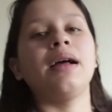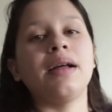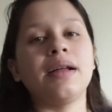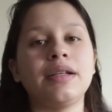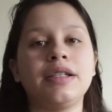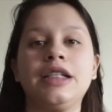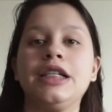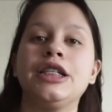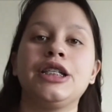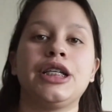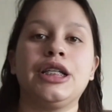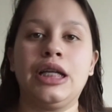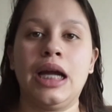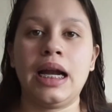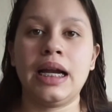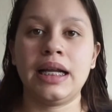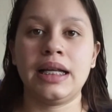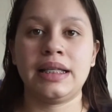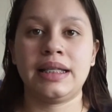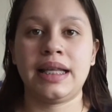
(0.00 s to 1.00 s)
she's just
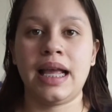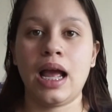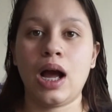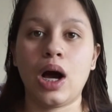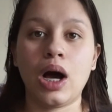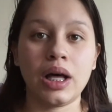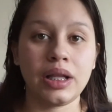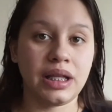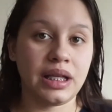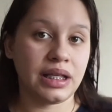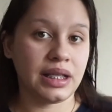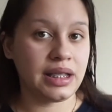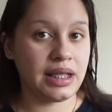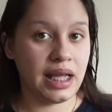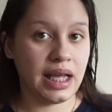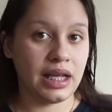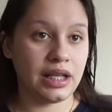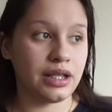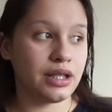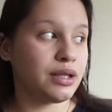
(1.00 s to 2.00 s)
trying to say all these
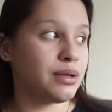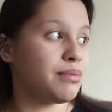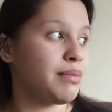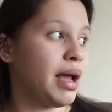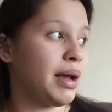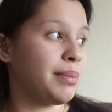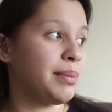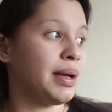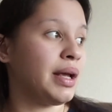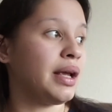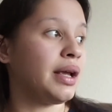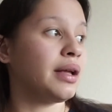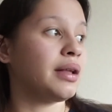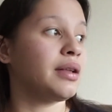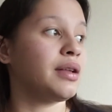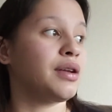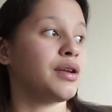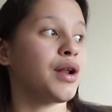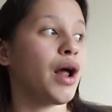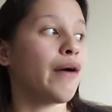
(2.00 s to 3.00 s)
things to make me,
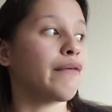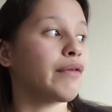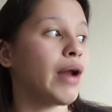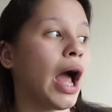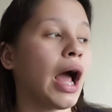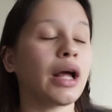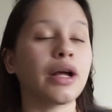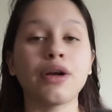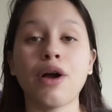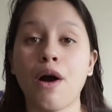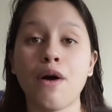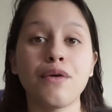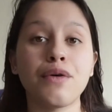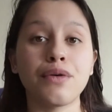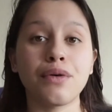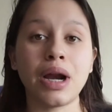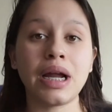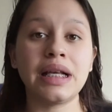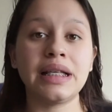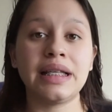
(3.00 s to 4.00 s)
not go
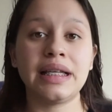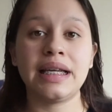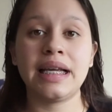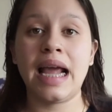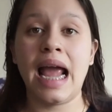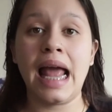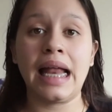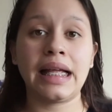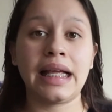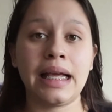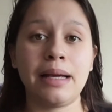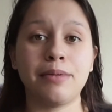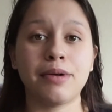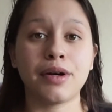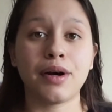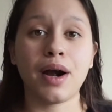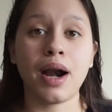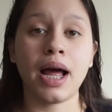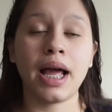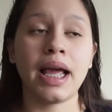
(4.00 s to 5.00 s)
crazy and keep
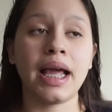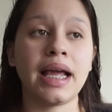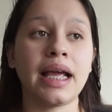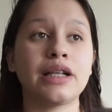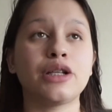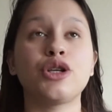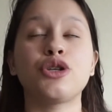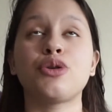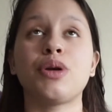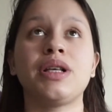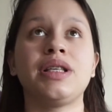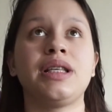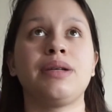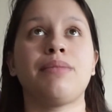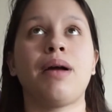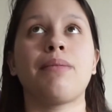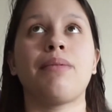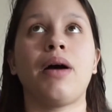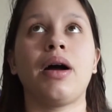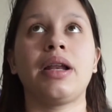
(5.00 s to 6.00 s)
crying and stressing
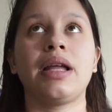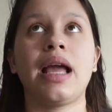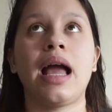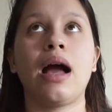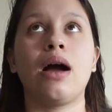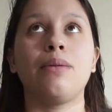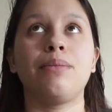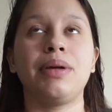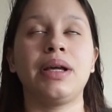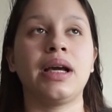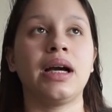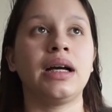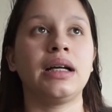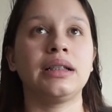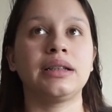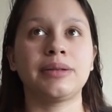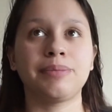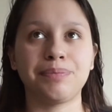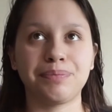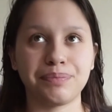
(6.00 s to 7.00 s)
my body out,
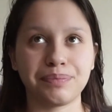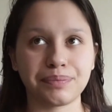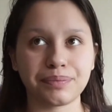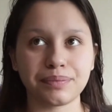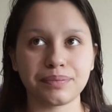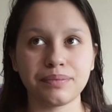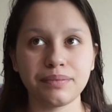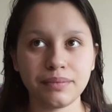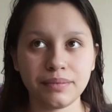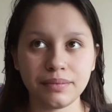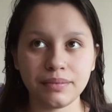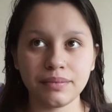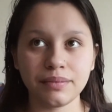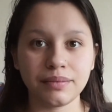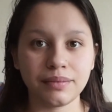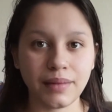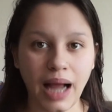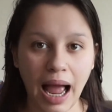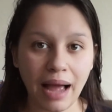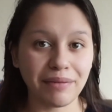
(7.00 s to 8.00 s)
because
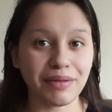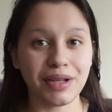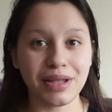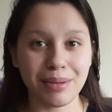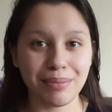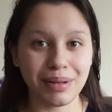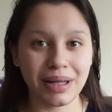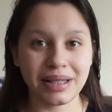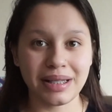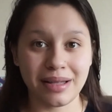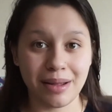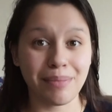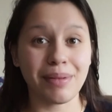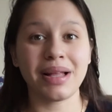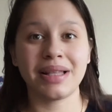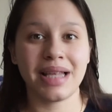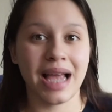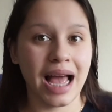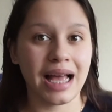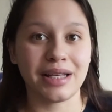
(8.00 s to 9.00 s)
after the
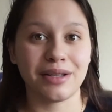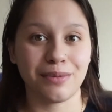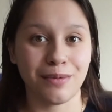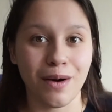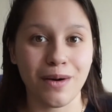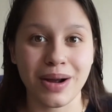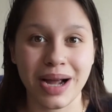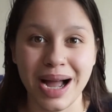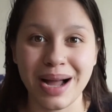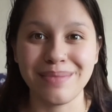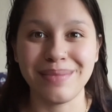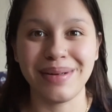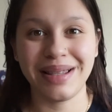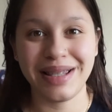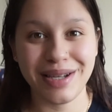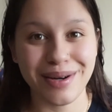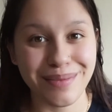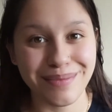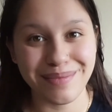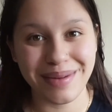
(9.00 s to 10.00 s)
blood test won't come
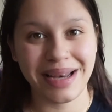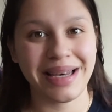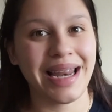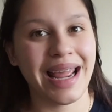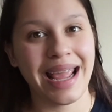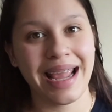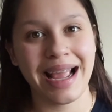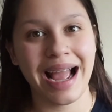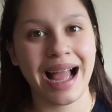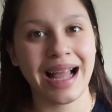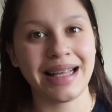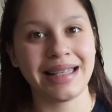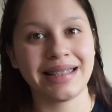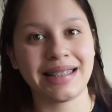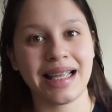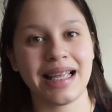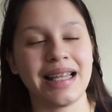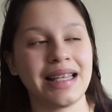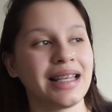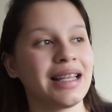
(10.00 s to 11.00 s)
until Monday, guys.
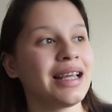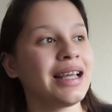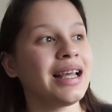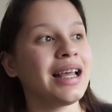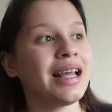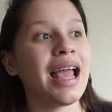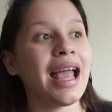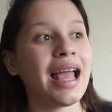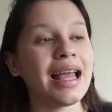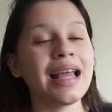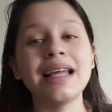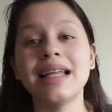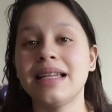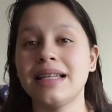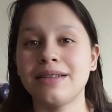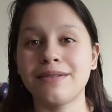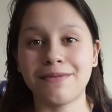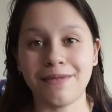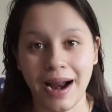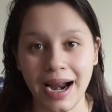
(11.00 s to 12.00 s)
It
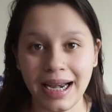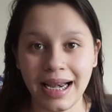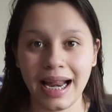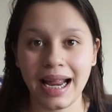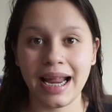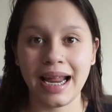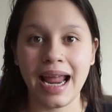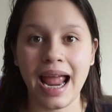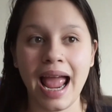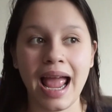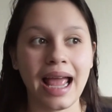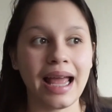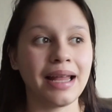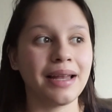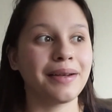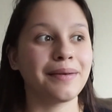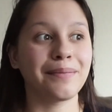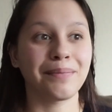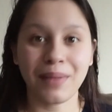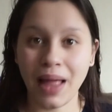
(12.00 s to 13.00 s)
is Friday,
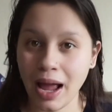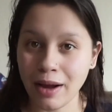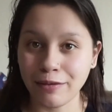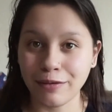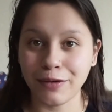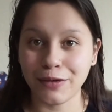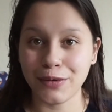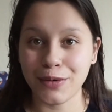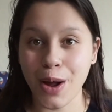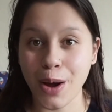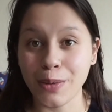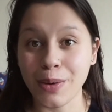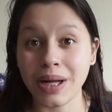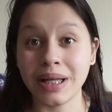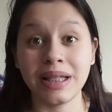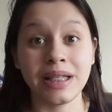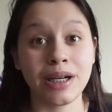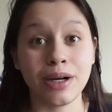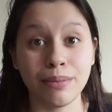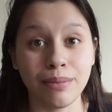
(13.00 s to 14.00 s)
and I won't know
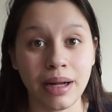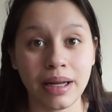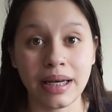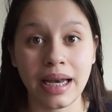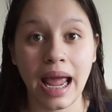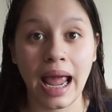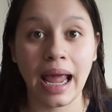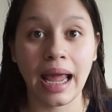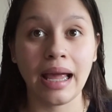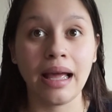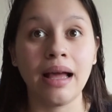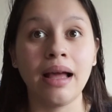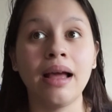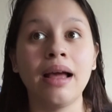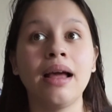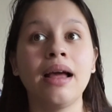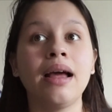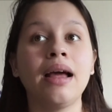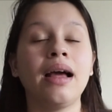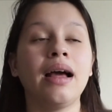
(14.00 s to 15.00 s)
until Monday
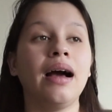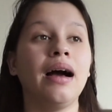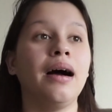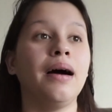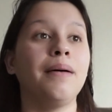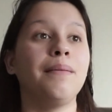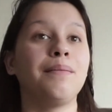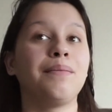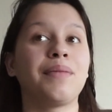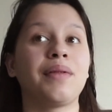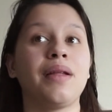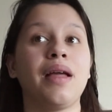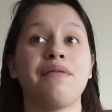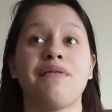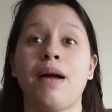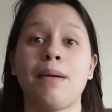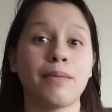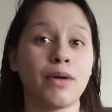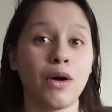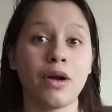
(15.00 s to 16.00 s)
if
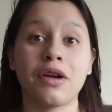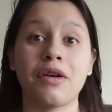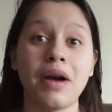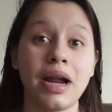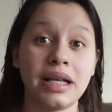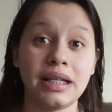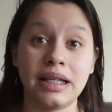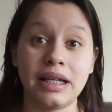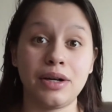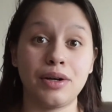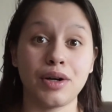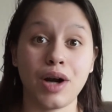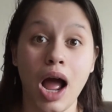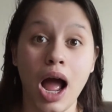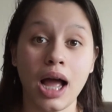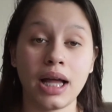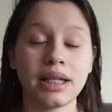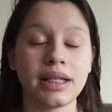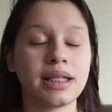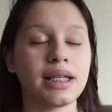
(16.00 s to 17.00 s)
I'm going crazy or
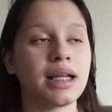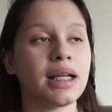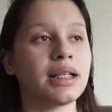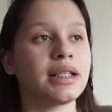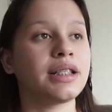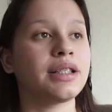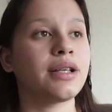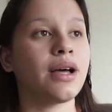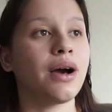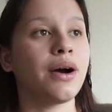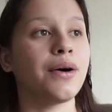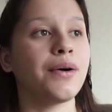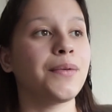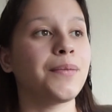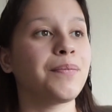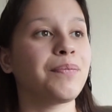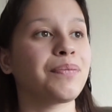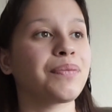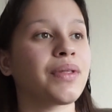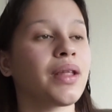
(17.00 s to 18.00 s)
not.
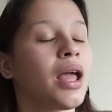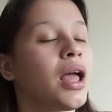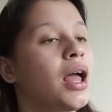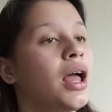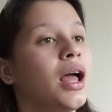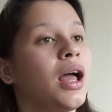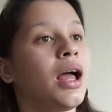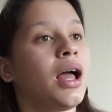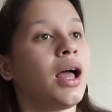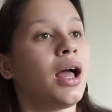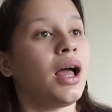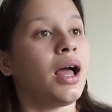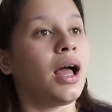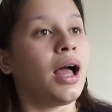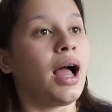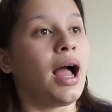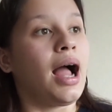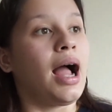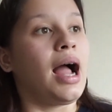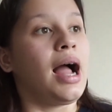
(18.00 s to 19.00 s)
So
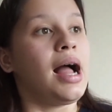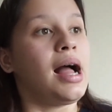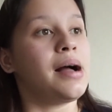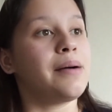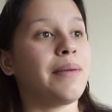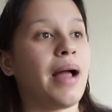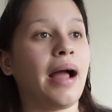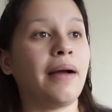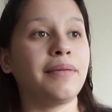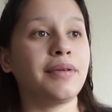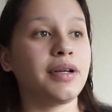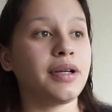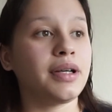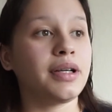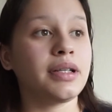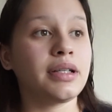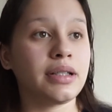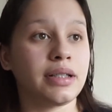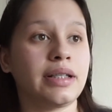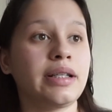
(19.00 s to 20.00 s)

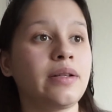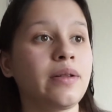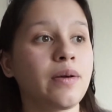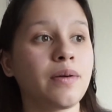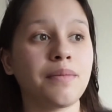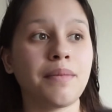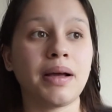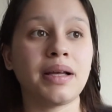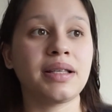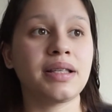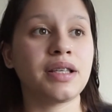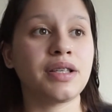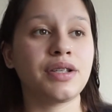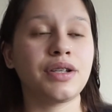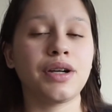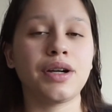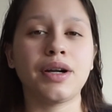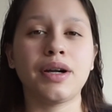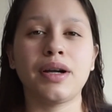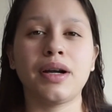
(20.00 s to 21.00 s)
after dealing with my
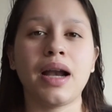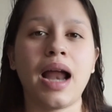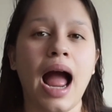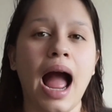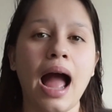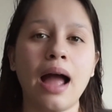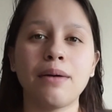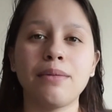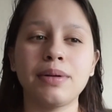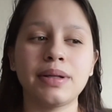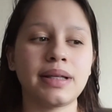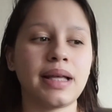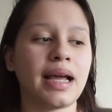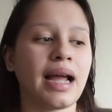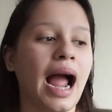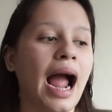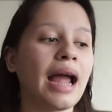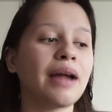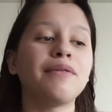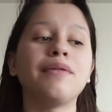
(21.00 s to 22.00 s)
sister, I was like,
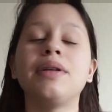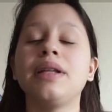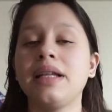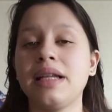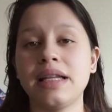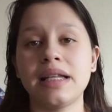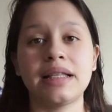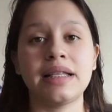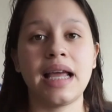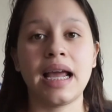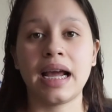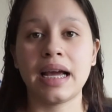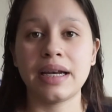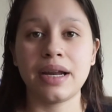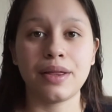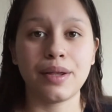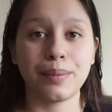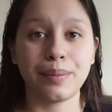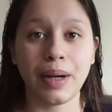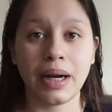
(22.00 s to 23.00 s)
I really need to take
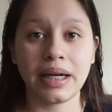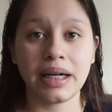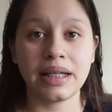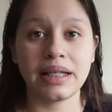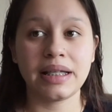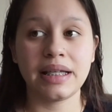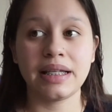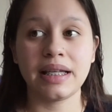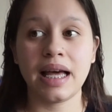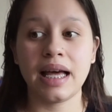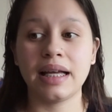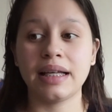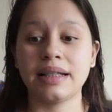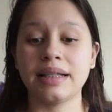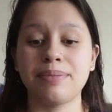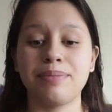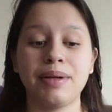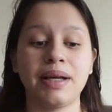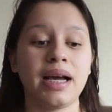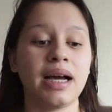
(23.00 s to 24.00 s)
another pregnancy
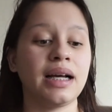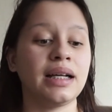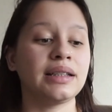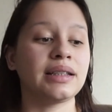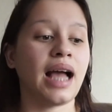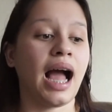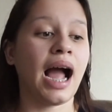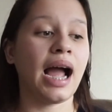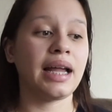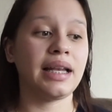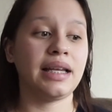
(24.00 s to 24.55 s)
test, because I